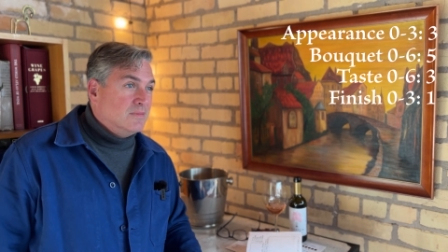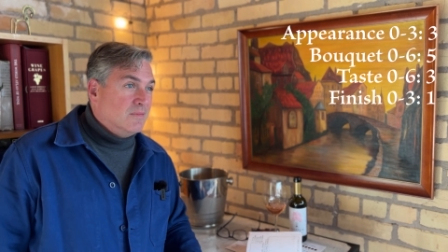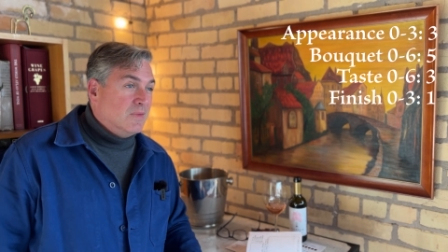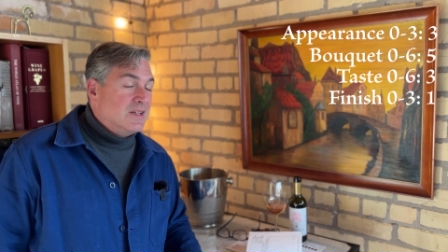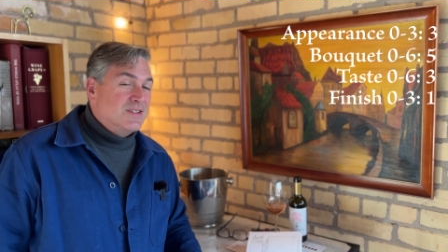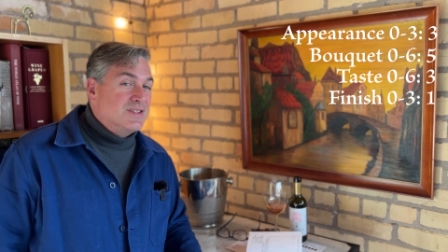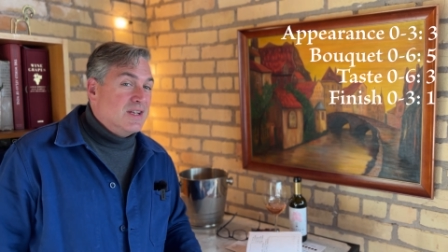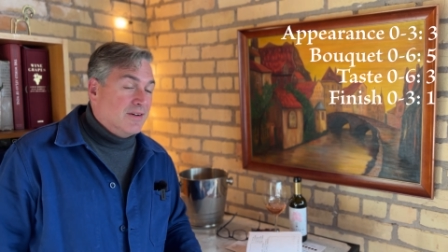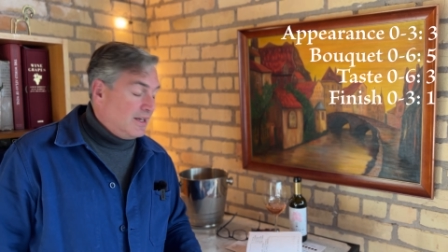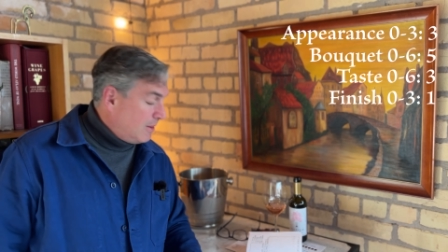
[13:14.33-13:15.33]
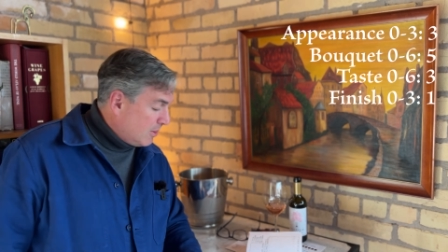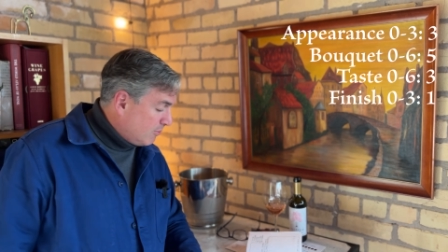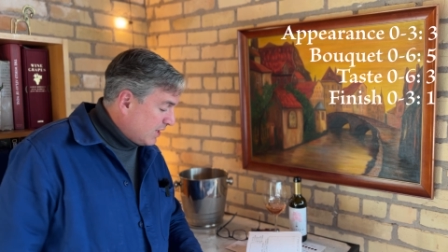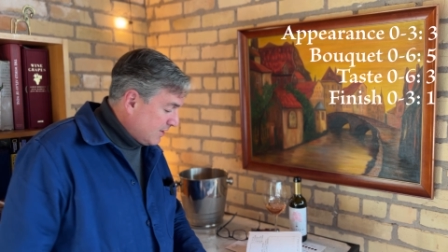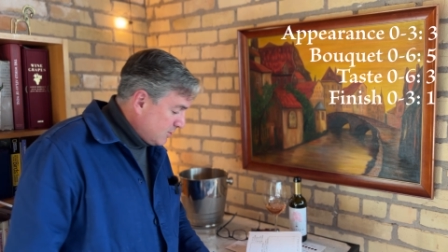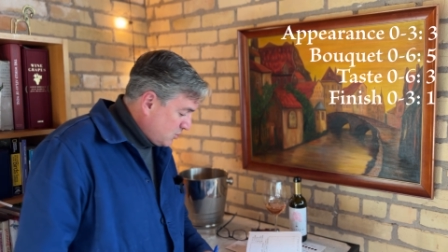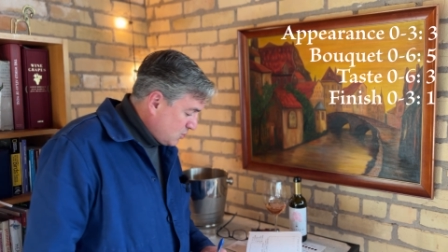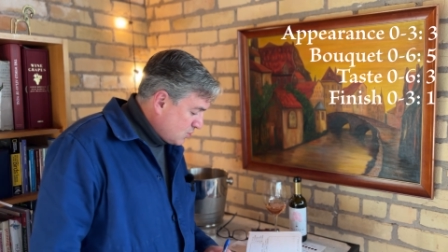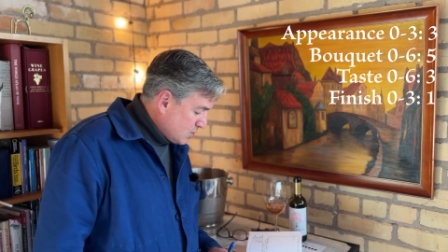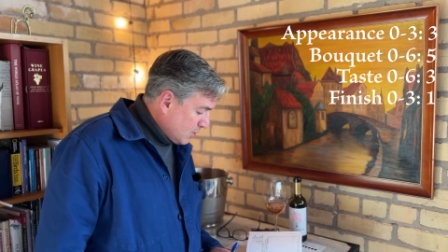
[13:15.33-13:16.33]
That's silly, but it's
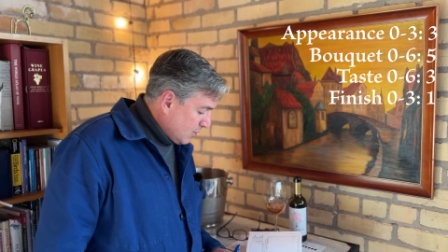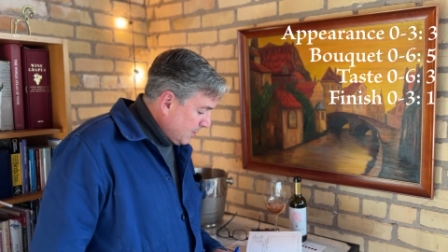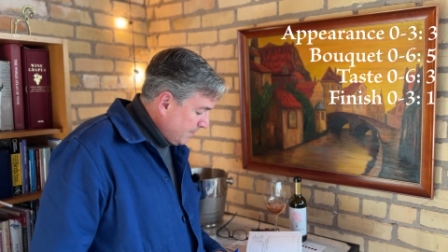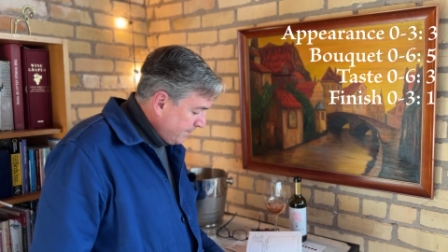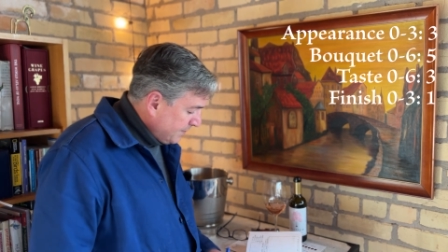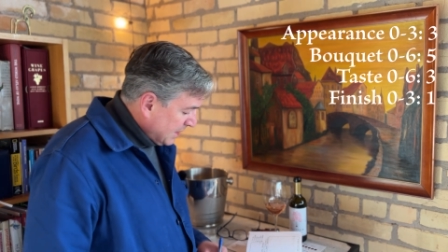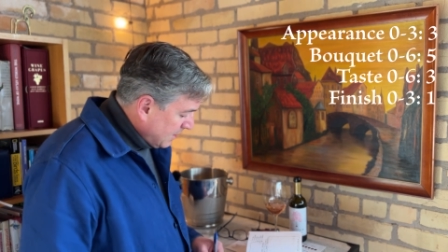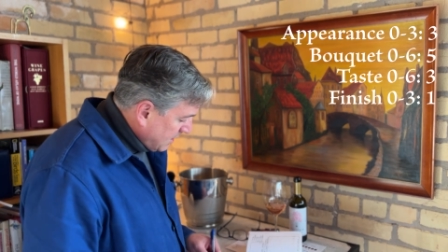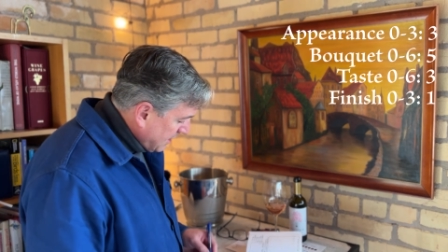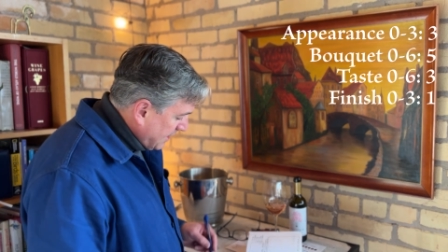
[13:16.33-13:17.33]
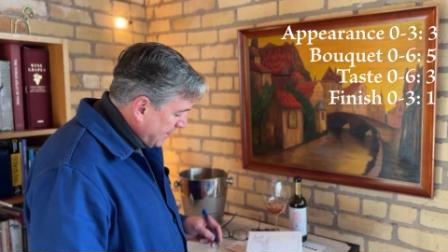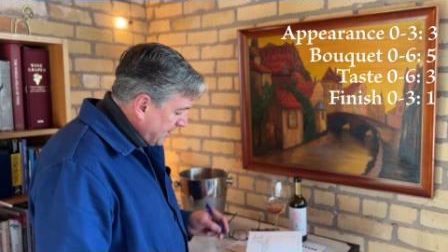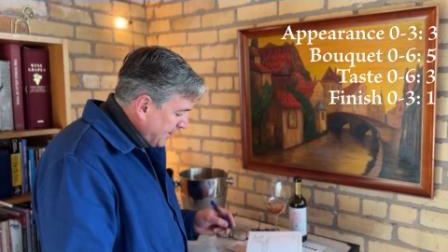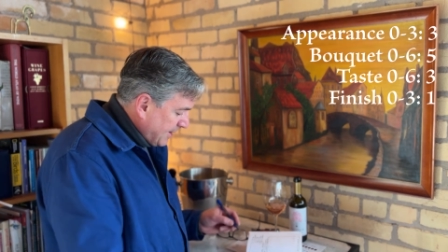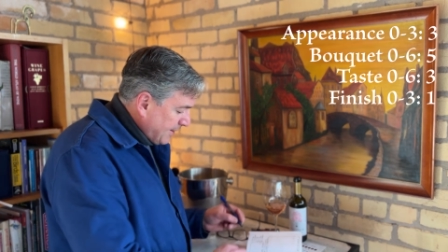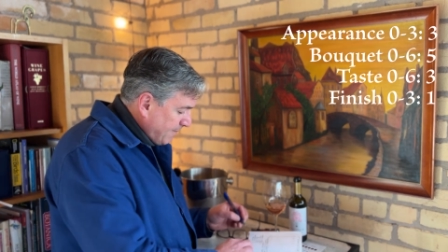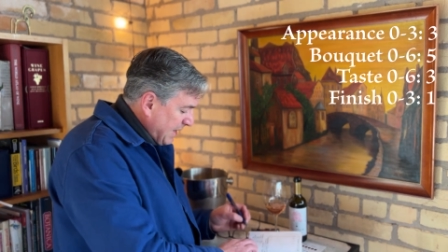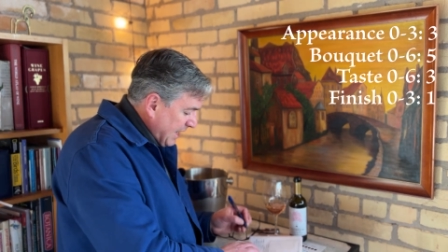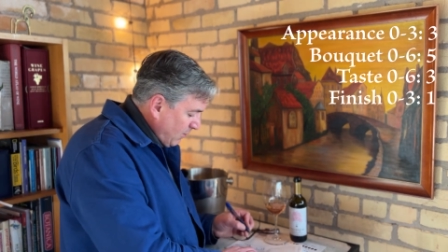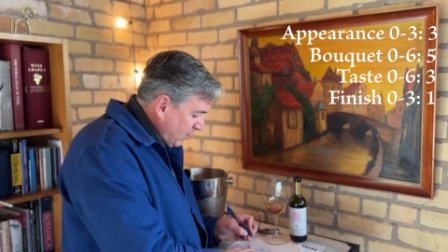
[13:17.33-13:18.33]
true. I will